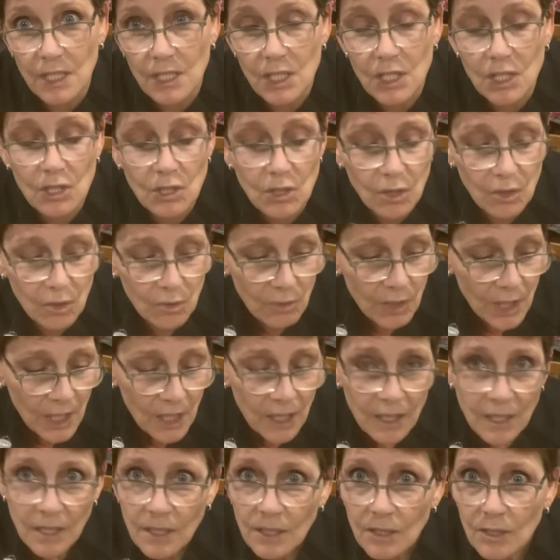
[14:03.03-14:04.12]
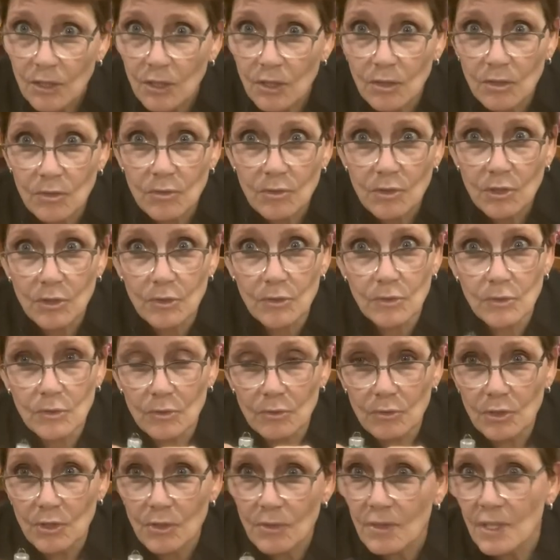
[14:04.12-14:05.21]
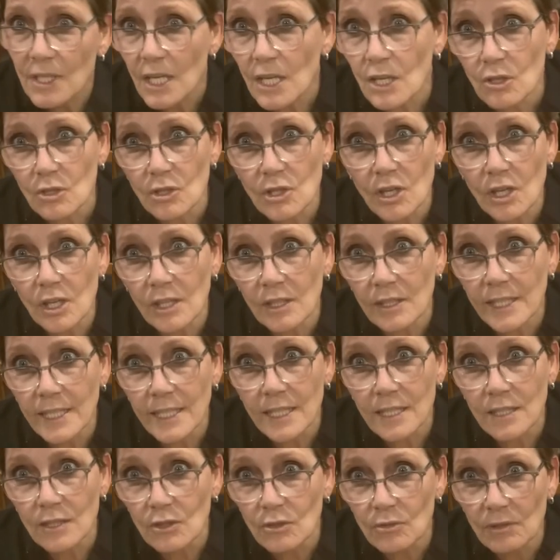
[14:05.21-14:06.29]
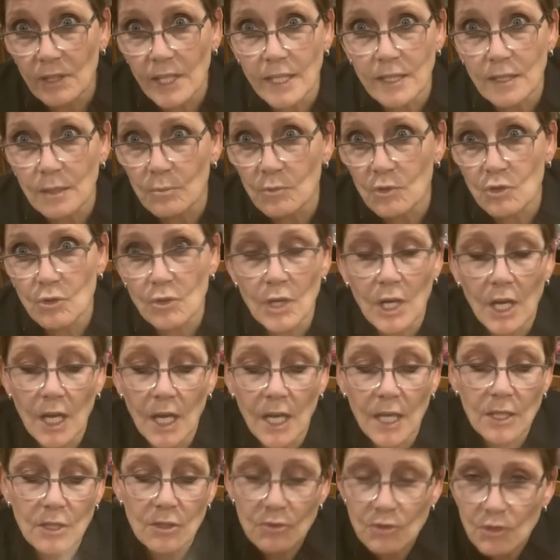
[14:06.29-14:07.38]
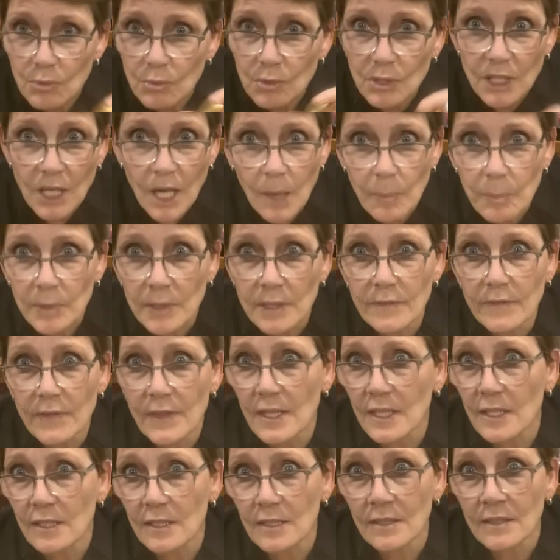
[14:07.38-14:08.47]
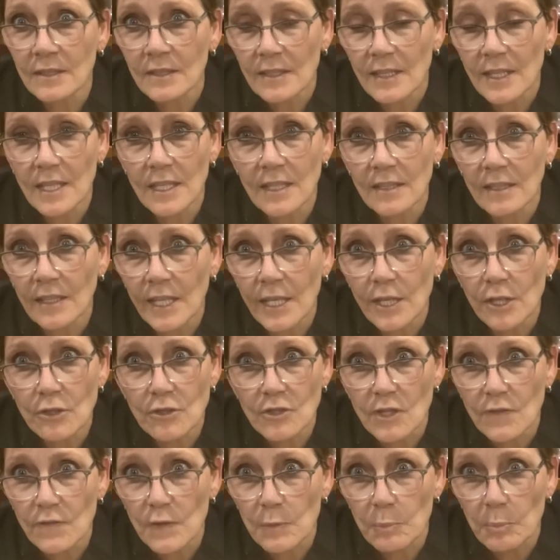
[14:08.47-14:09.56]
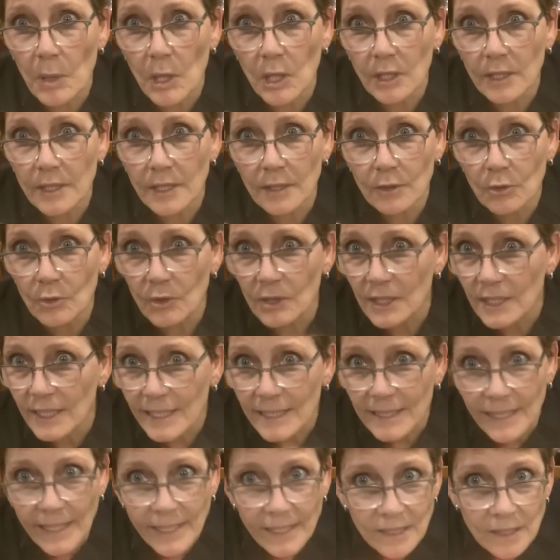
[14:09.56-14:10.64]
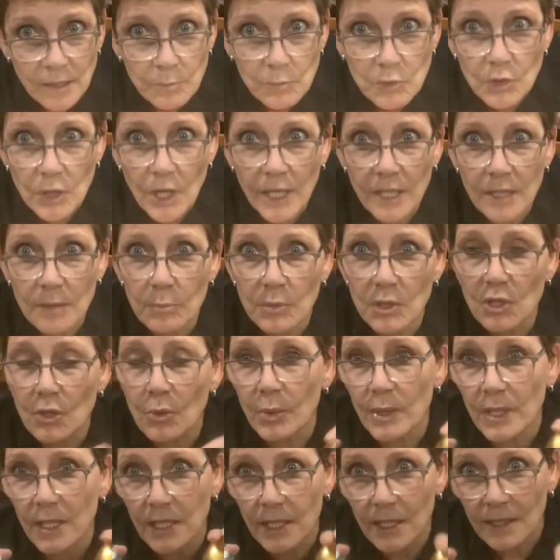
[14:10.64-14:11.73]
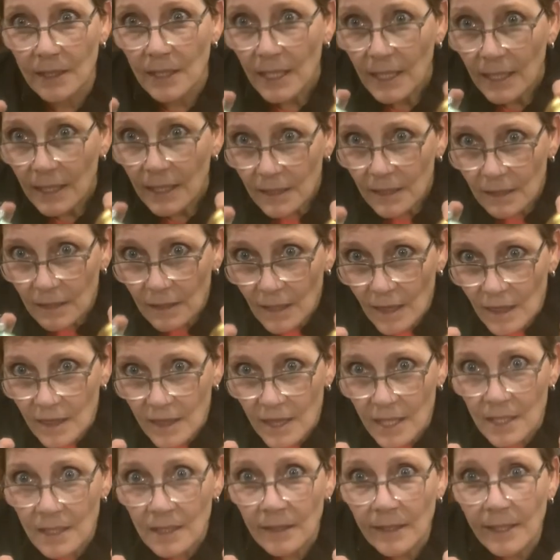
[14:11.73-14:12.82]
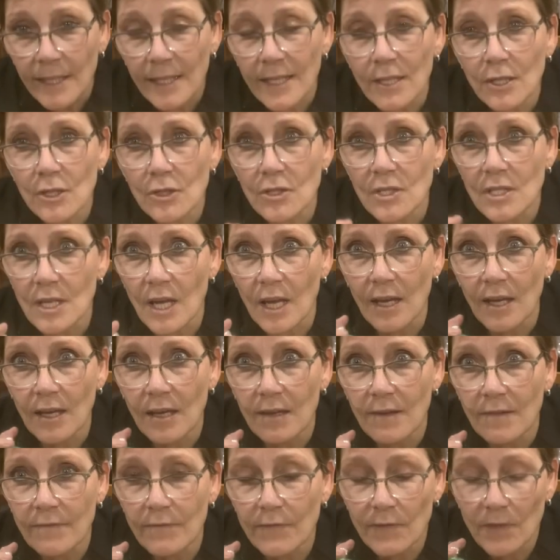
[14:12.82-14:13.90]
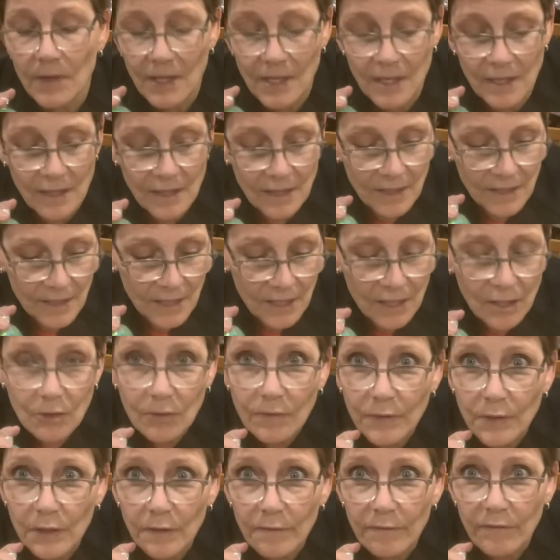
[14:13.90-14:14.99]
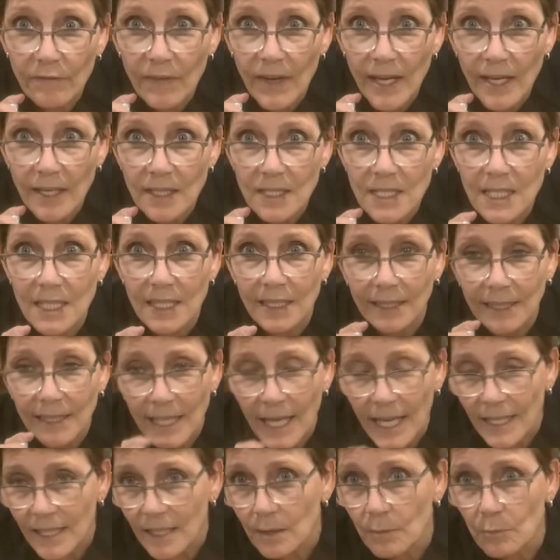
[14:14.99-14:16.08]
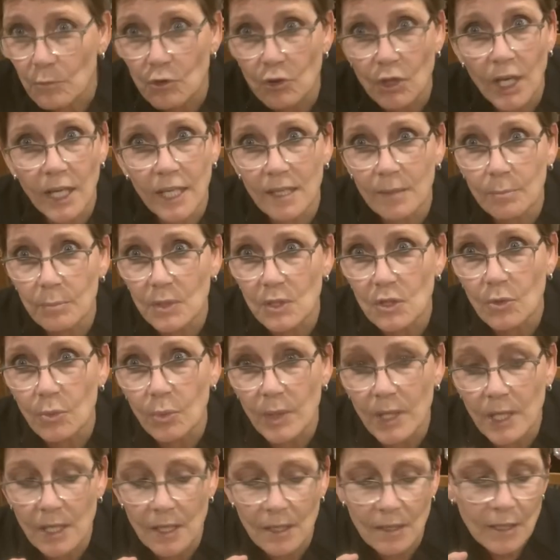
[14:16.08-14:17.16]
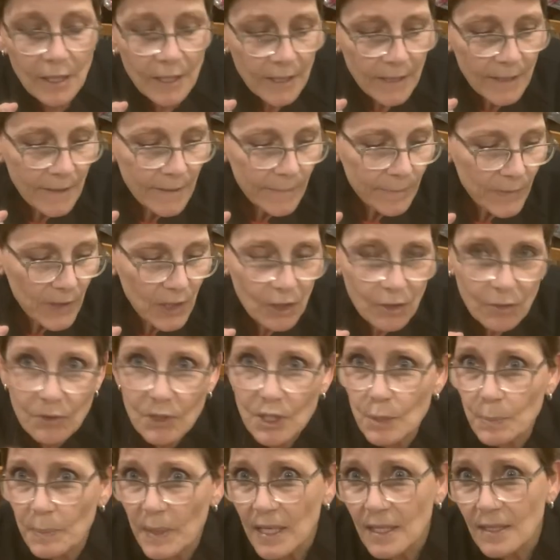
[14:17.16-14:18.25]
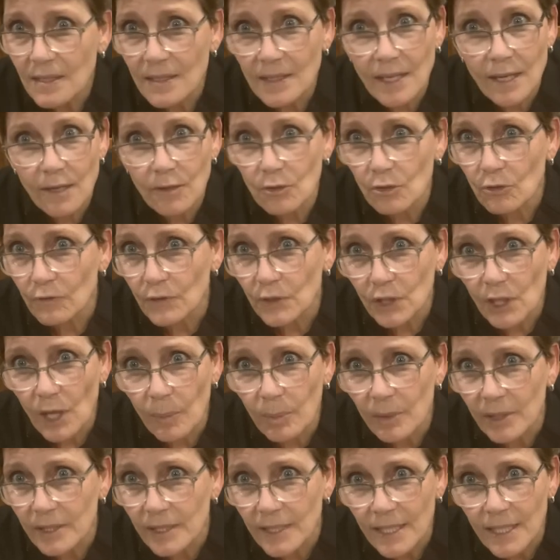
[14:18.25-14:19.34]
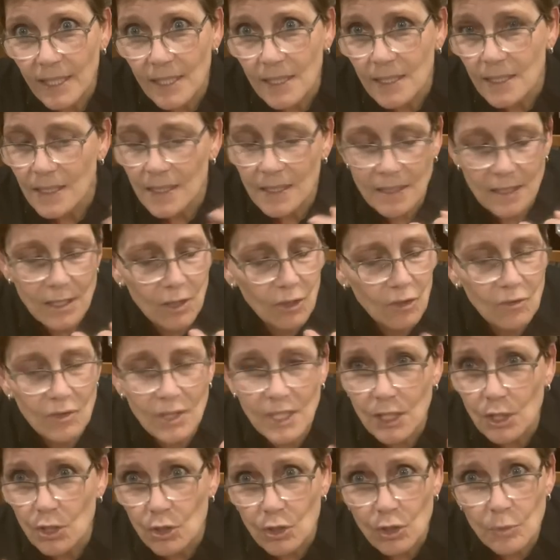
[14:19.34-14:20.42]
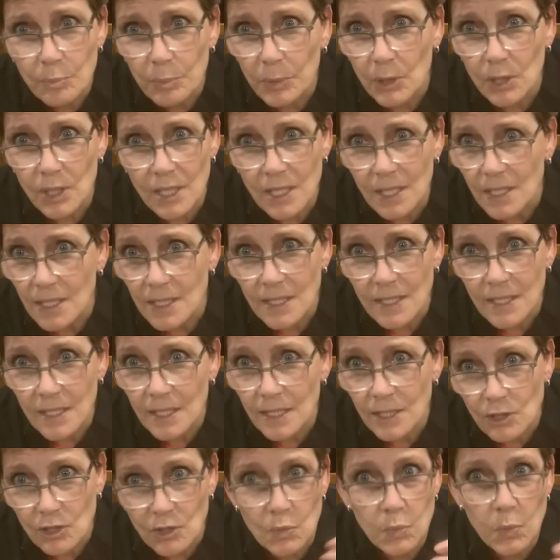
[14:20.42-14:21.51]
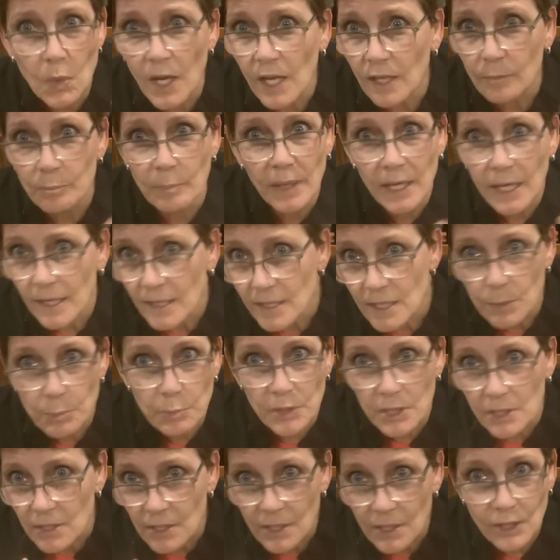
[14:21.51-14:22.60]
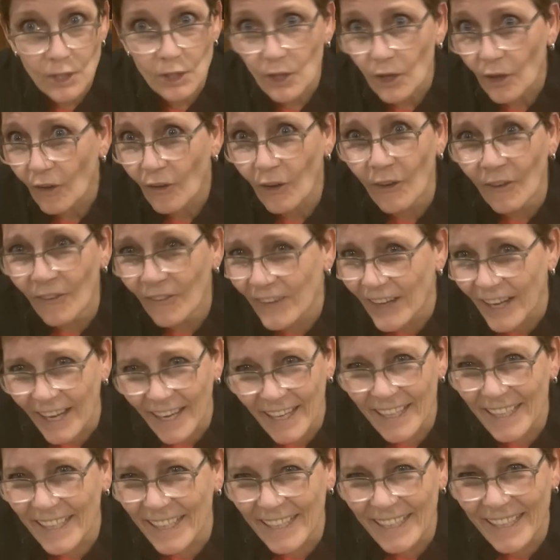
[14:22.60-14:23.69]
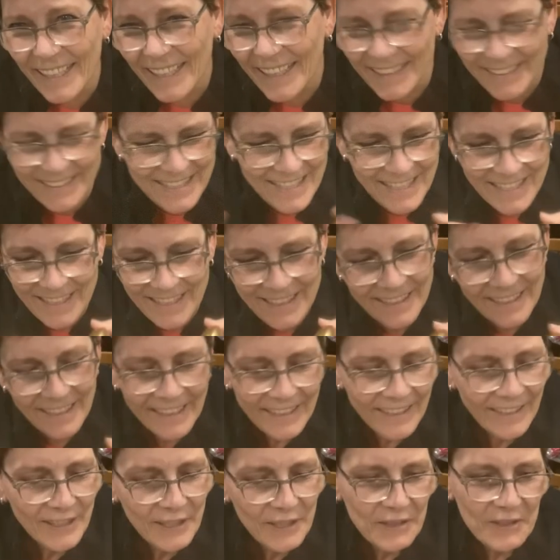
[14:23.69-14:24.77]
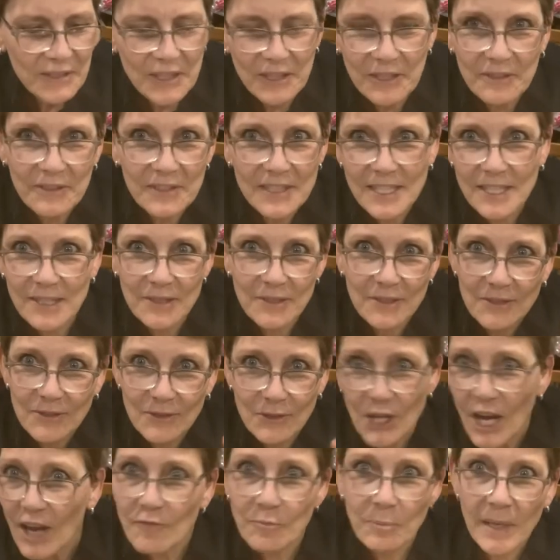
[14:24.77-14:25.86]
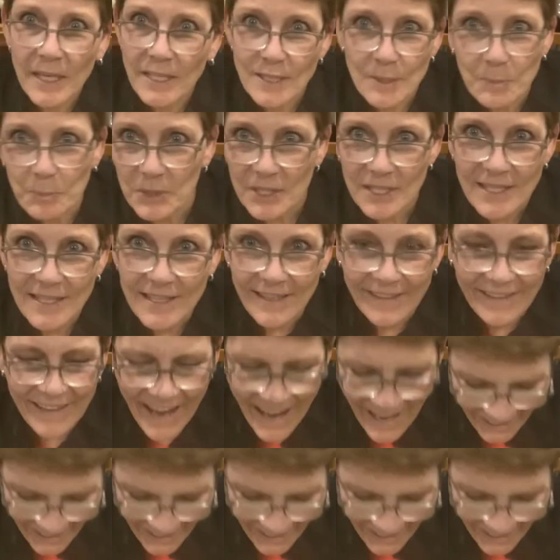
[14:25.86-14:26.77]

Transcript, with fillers: So, you know, you do the alcohol ink, you let them dry, you do a couple of thin, thin layers of the polyacrylic, letting them dry in between, thin layers of the silver effects, letting them dry in between. You know, space it out over a couple of days. You know, super easy. Just walk by, spritz and go, right? It's like, you know, it's a drive-by spritzing.